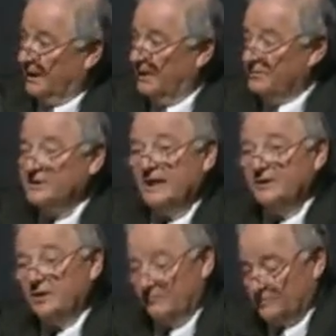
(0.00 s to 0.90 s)
Others
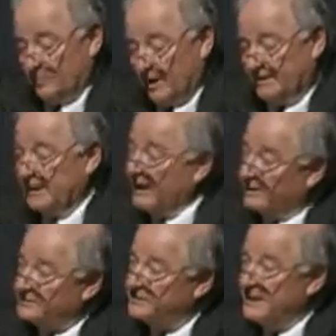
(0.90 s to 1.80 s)
had nervous
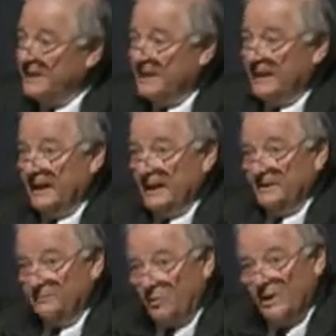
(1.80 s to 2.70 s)
breakdowns.
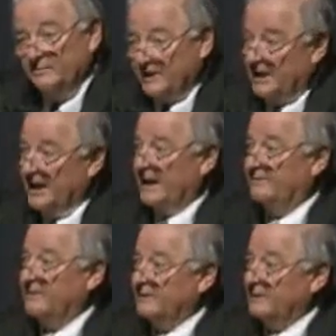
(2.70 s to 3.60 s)
The point
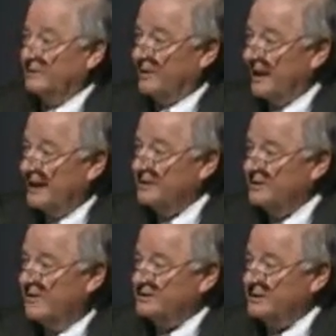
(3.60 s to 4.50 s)
became that there had to
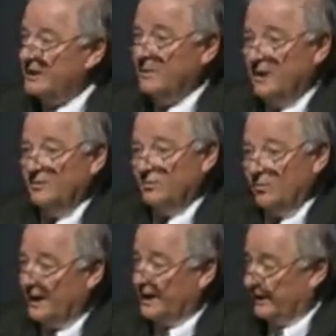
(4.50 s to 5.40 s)
be some other
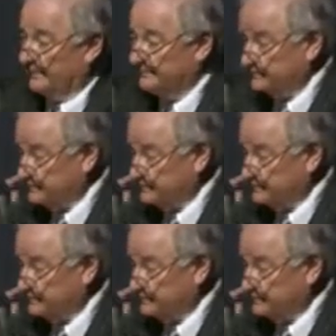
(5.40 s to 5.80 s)
way